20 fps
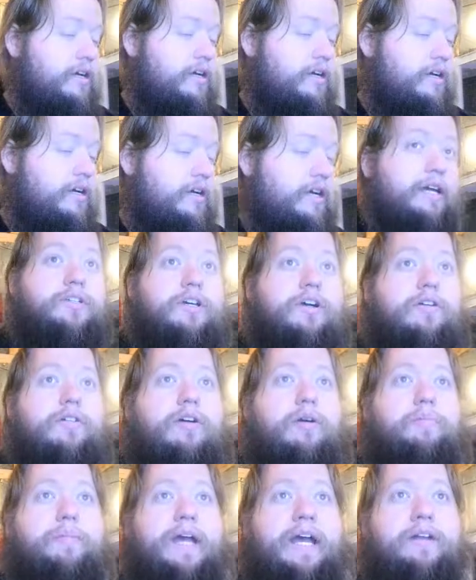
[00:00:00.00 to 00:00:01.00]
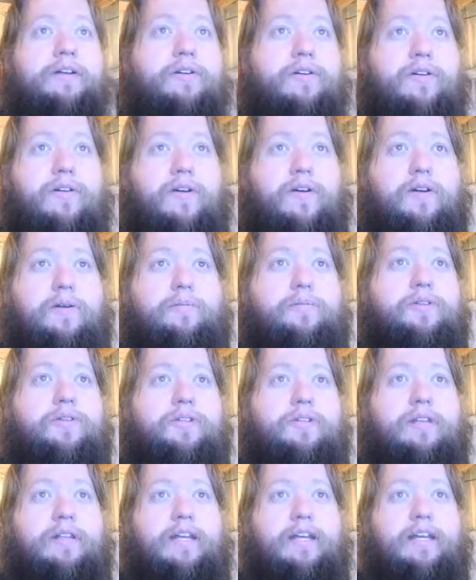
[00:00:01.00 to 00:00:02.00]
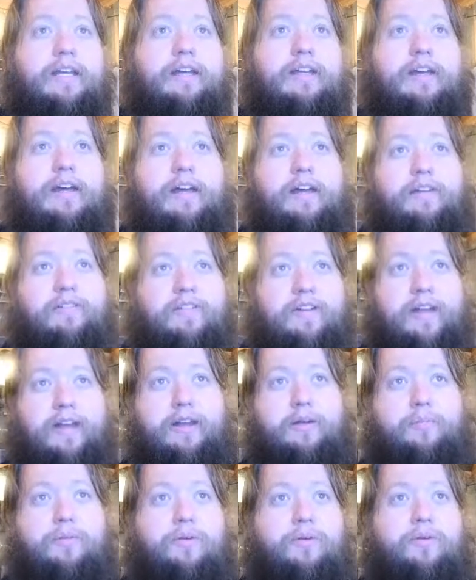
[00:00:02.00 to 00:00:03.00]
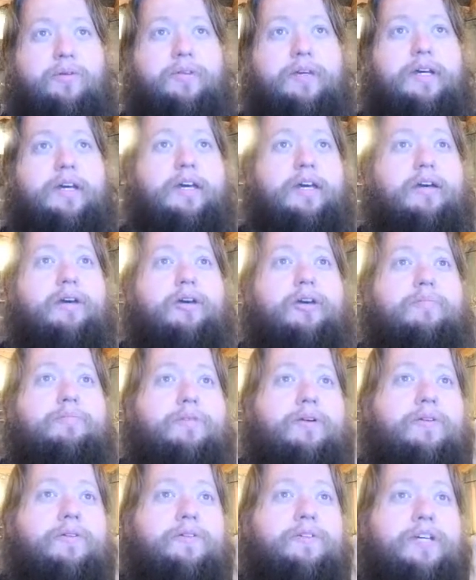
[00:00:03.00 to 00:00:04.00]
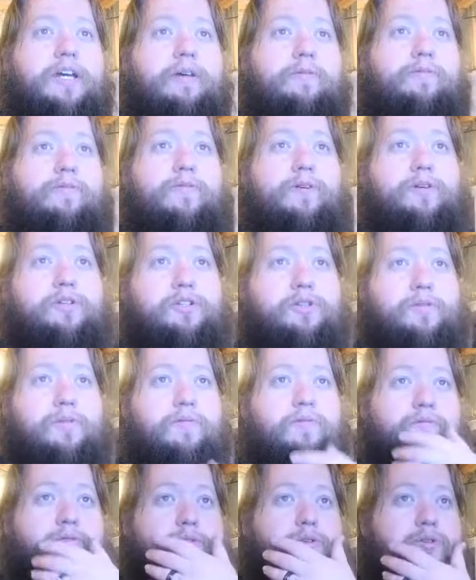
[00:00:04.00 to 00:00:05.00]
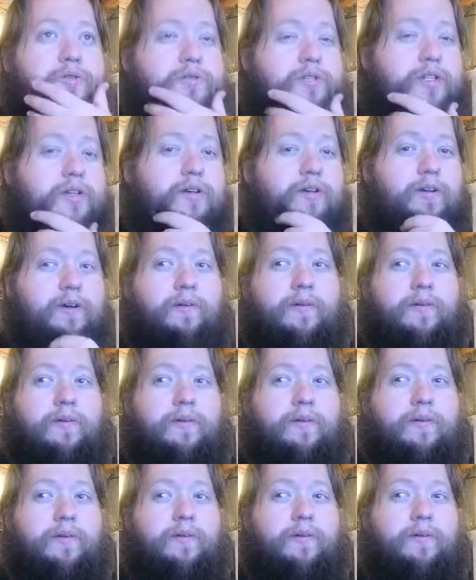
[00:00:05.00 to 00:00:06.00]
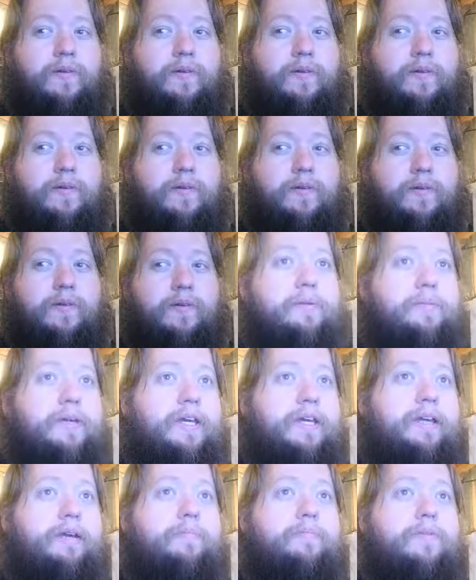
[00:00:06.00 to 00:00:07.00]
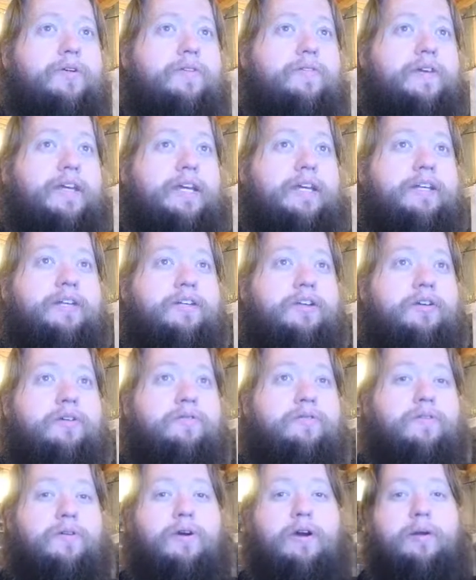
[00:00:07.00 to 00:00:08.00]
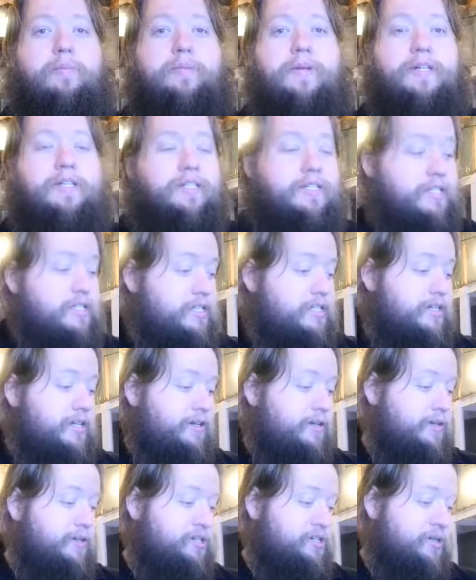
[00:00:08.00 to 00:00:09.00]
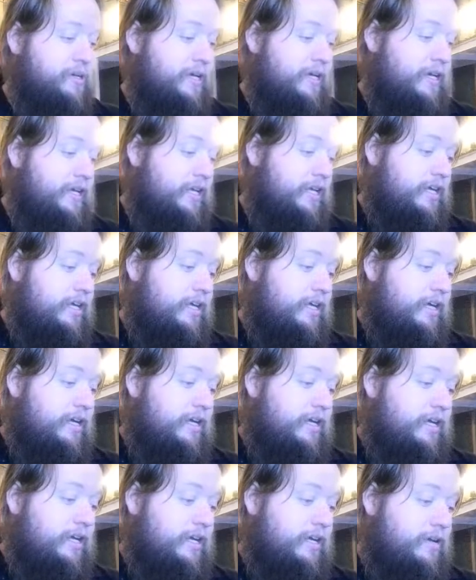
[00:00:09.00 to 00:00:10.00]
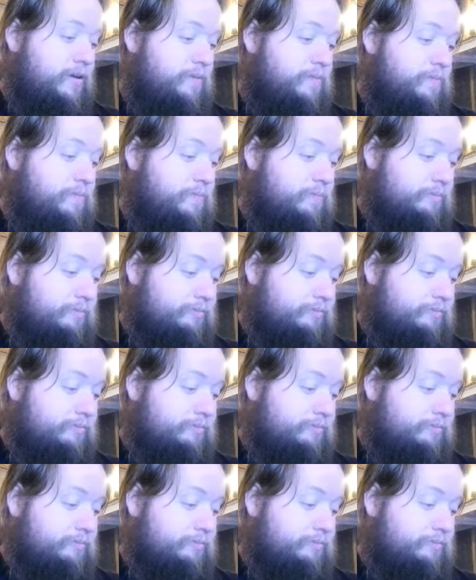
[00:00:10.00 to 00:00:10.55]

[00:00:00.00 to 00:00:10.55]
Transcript: So our banner and arms, like I've kind of pulled a prototype for our Sword and Fortress logo that we're going to be moving into for our pins and stickers. Some